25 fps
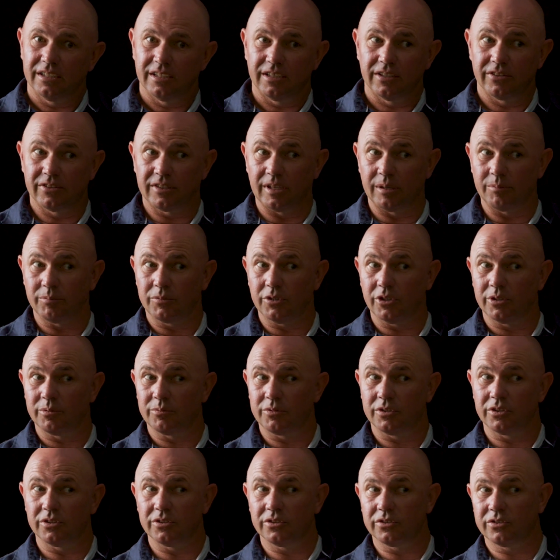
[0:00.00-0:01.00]
And
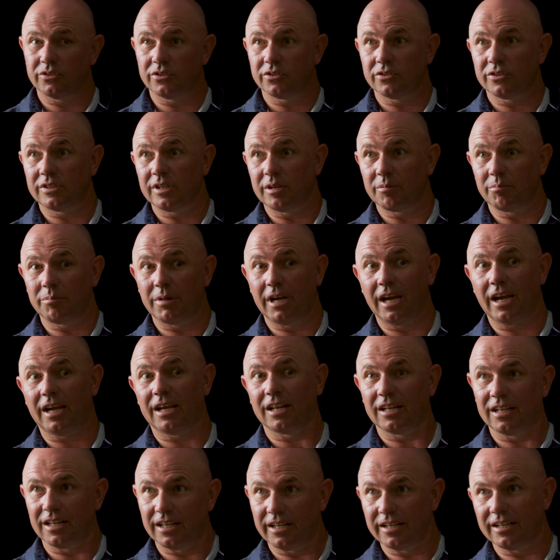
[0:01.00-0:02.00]
sometimes you used to step back
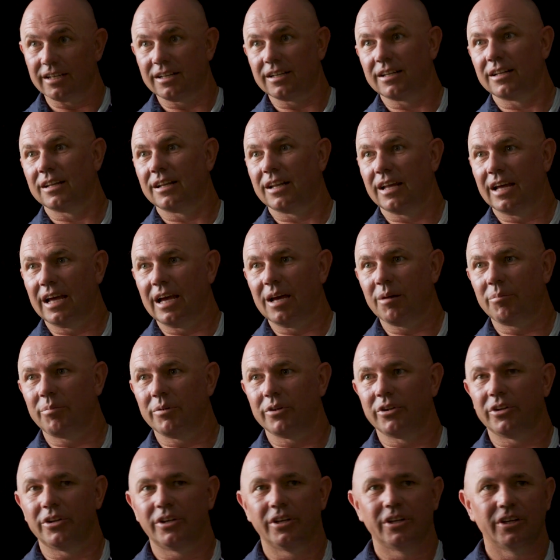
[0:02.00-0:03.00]
and let it
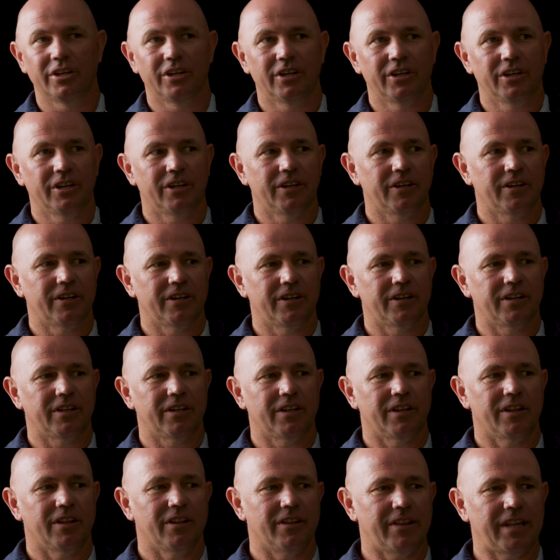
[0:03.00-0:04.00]
happen.
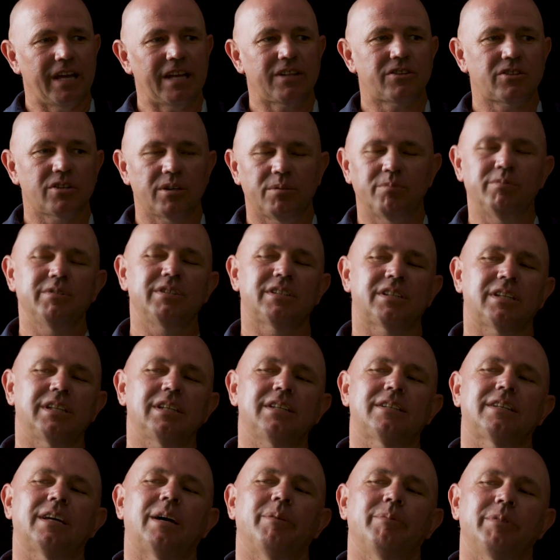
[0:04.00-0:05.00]
That's obviously
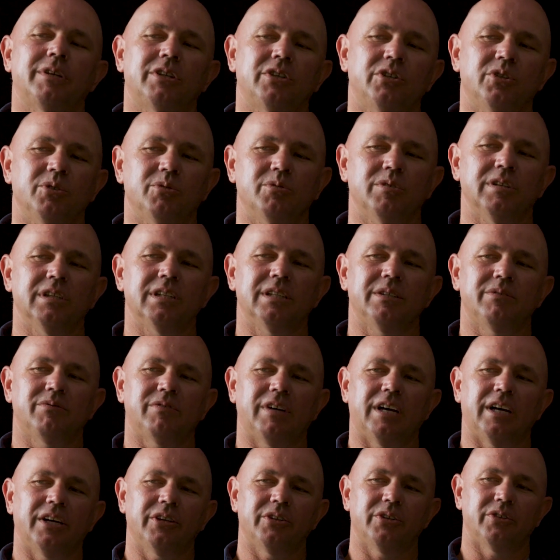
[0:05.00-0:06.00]
something you really
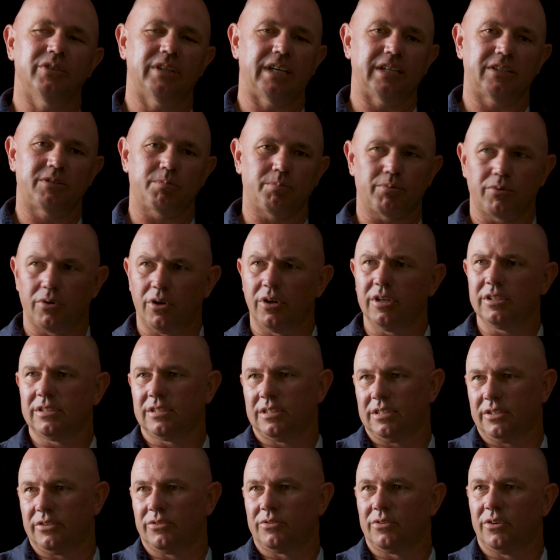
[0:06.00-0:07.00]
value. That's
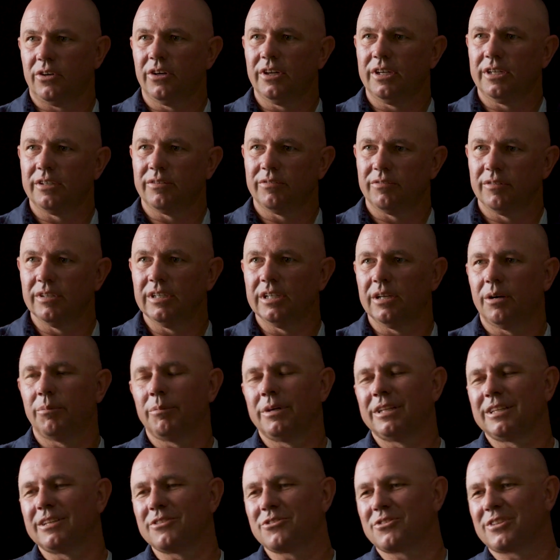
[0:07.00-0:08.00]
priceless, right? I
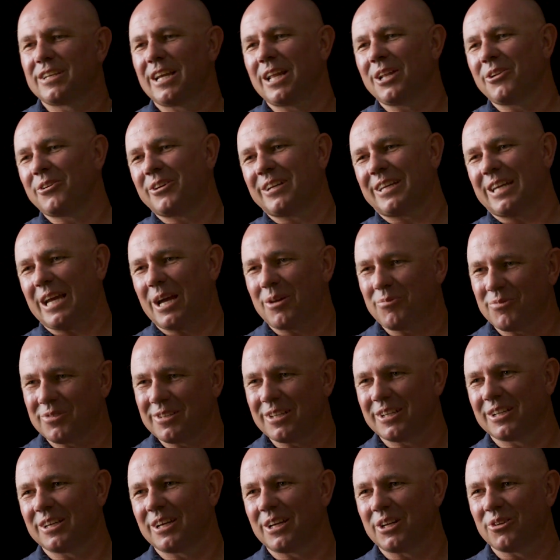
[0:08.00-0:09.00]
mean, there's salary caps
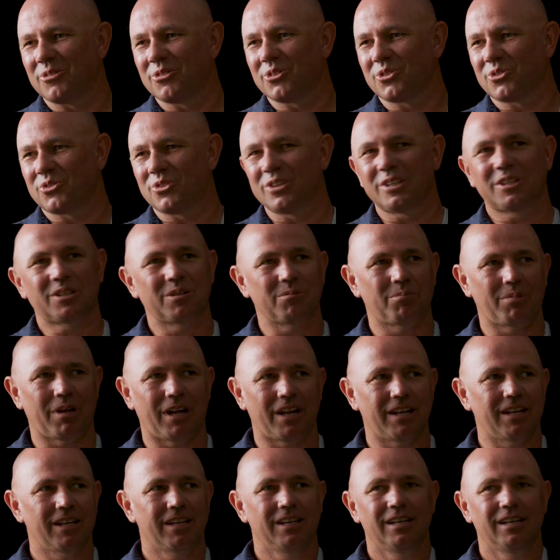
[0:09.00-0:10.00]
that are going to restrict it, but
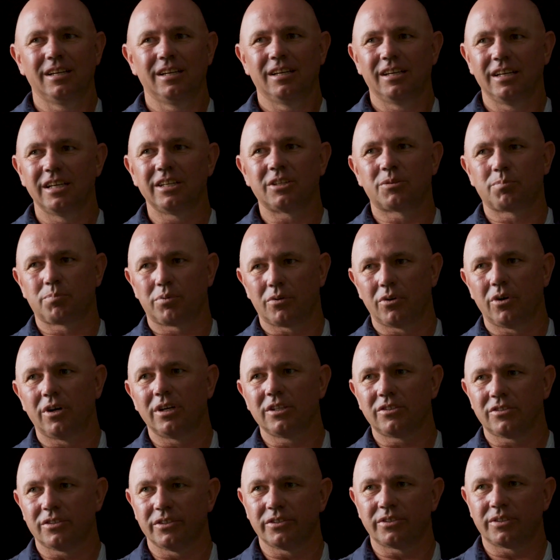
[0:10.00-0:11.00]
it's
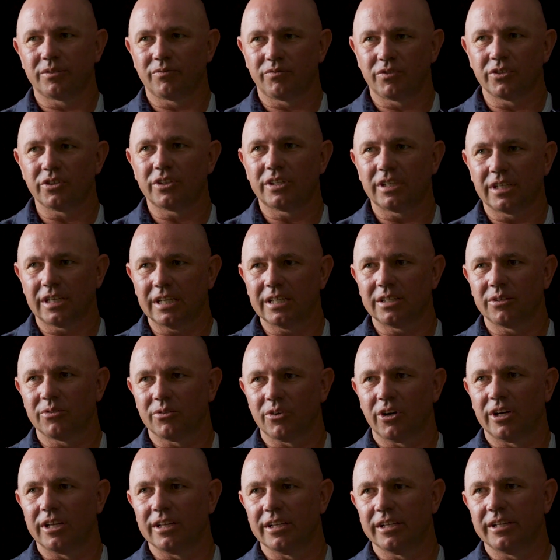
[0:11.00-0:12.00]
priceless if you can get the
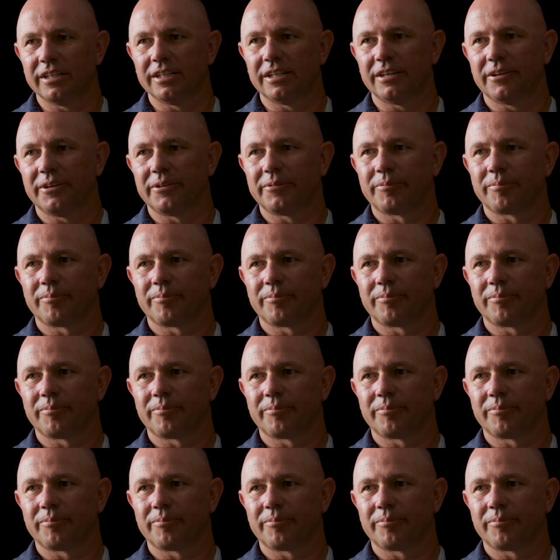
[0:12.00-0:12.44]
right leader.